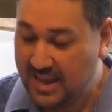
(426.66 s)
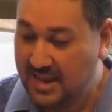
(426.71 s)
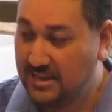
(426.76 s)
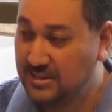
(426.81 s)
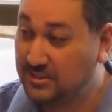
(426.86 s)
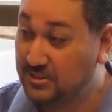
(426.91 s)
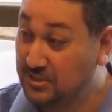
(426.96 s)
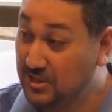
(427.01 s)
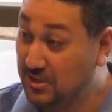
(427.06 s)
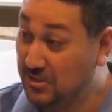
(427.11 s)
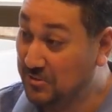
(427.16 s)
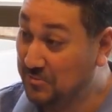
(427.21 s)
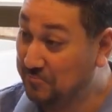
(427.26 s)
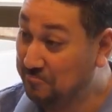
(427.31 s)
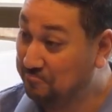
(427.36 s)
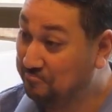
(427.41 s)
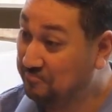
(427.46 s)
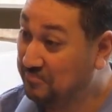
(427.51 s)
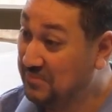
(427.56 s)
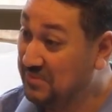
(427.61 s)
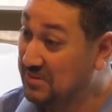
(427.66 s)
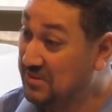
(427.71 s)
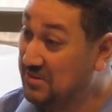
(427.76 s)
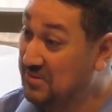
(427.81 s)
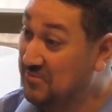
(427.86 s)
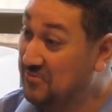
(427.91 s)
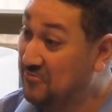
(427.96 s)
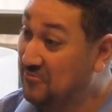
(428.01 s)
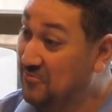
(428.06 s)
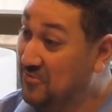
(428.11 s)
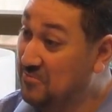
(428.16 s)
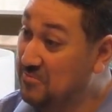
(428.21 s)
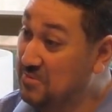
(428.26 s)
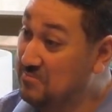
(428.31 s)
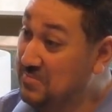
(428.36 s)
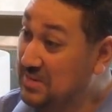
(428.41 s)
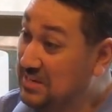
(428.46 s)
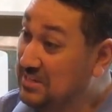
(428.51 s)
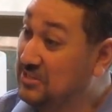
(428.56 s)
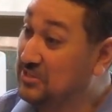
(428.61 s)
So, from a
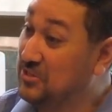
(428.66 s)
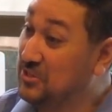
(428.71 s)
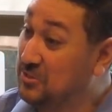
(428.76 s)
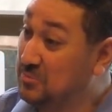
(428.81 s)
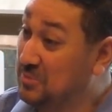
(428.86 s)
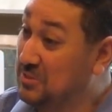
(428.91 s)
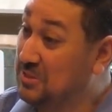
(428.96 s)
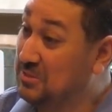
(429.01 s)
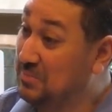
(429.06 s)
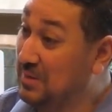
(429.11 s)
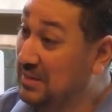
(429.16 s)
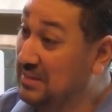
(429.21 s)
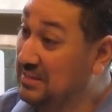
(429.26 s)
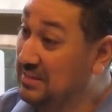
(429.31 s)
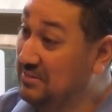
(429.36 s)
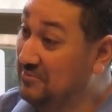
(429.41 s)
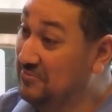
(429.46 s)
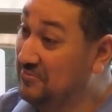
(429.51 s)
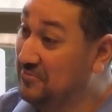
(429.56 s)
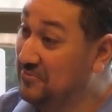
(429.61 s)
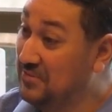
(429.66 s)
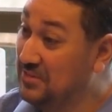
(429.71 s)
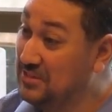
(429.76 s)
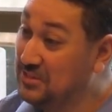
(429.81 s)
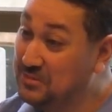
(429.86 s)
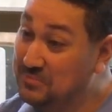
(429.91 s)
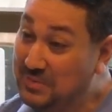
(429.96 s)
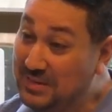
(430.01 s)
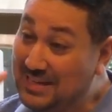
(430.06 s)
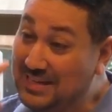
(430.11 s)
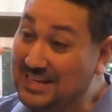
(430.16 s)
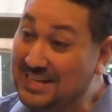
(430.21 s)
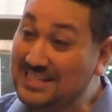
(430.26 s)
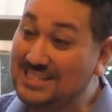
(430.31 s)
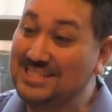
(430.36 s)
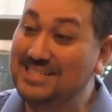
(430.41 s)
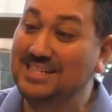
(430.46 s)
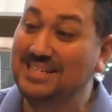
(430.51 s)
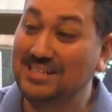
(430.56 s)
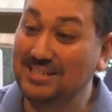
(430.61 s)
minister's perspective, to be
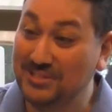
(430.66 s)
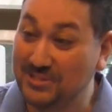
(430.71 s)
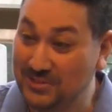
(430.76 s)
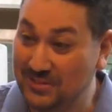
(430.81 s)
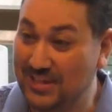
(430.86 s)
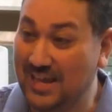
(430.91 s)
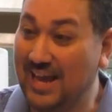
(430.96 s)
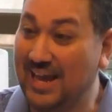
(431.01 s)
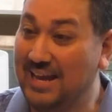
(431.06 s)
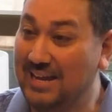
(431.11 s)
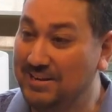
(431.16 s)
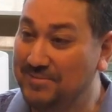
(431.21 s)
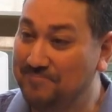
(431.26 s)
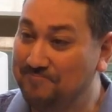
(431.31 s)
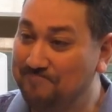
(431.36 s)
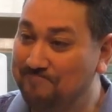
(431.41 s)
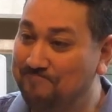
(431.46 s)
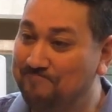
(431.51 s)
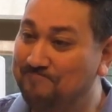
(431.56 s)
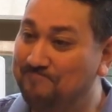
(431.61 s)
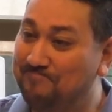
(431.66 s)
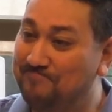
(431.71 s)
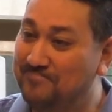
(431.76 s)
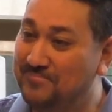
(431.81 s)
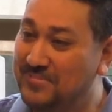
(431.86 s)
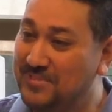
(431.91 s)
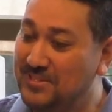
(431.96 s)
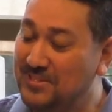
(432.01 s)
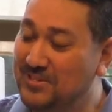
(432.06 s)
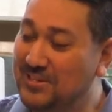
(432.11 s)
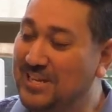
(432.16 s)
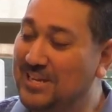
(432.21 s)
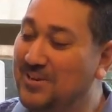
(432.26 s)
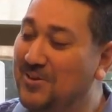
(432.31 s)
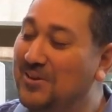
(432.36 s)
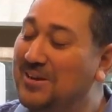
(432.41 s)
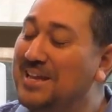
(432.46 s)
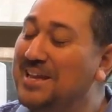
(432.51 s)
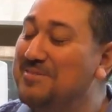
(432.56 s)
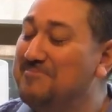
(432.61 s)
listening to that, you can
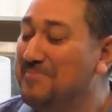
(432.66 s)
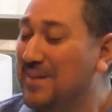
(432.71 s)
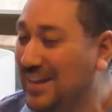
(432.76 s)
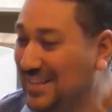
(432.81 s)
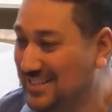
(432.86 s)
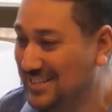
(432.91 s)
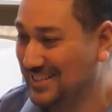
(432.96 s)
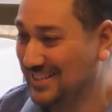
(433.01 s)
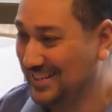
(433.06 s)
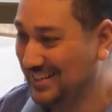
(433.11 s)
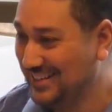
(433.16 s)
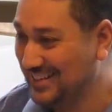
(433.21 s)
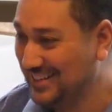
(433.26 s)
only imagine